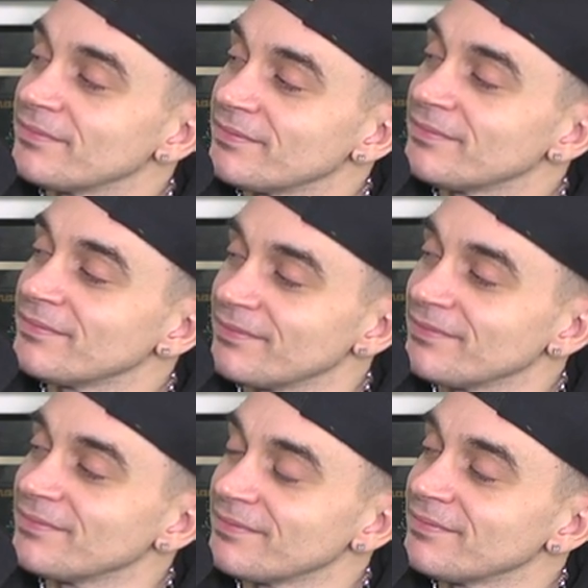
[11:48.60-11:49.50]

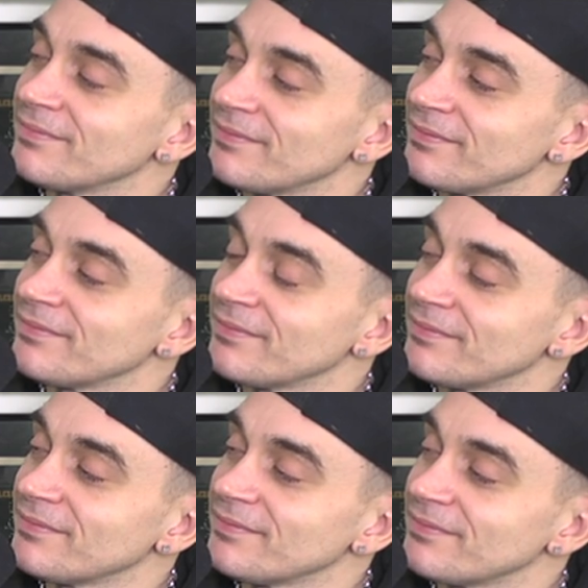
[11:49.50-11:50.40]

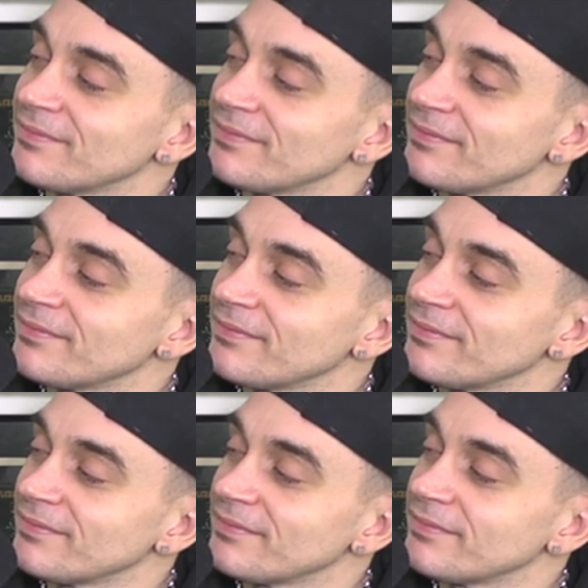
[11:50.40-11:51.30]

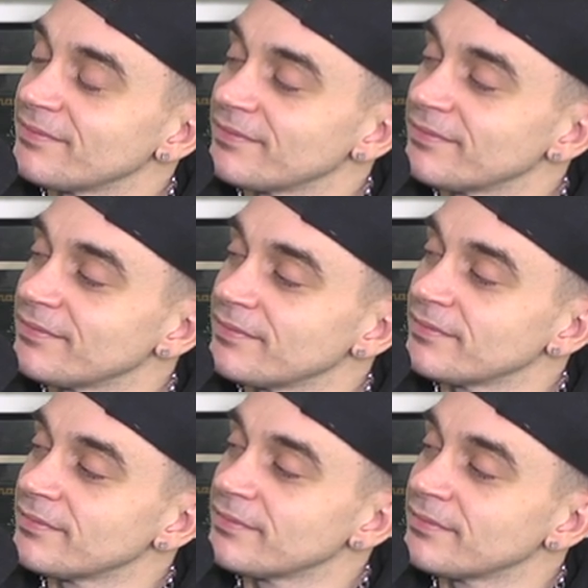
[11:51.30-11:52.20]

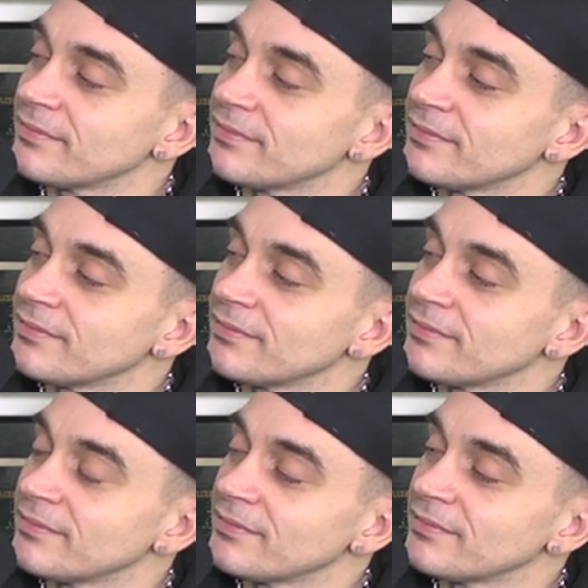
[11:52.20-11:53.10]

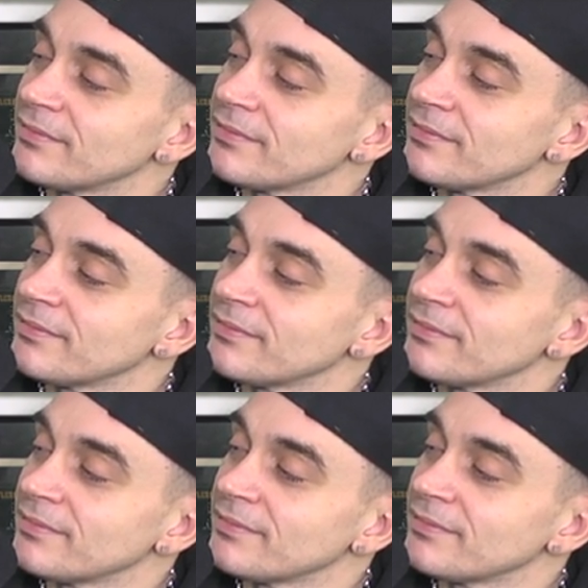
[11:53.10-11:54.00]

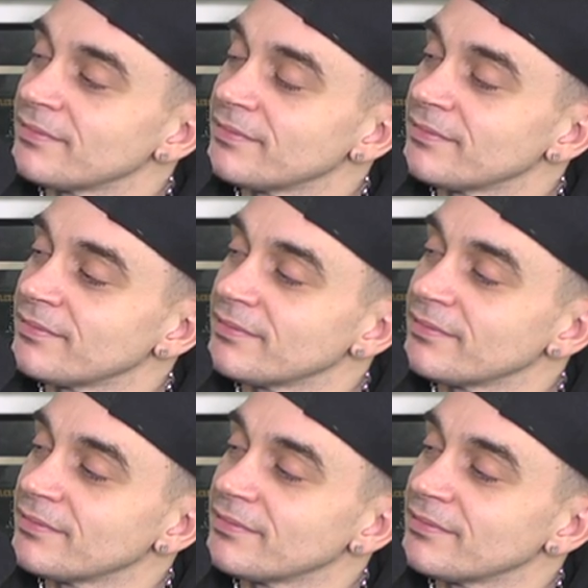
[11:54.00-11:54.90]

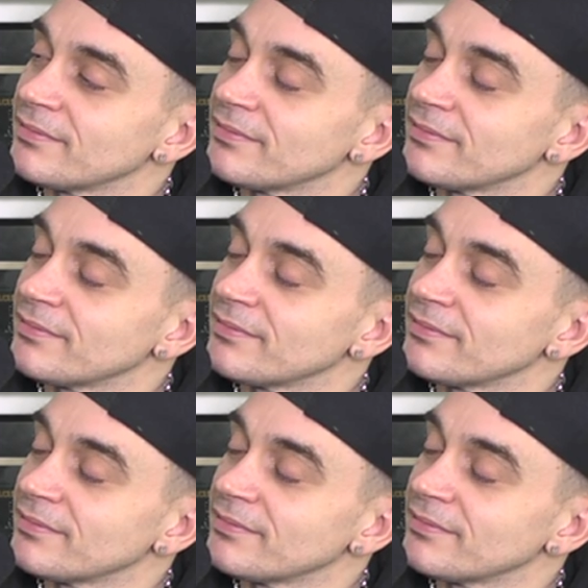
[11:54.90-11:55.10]
(not speaking)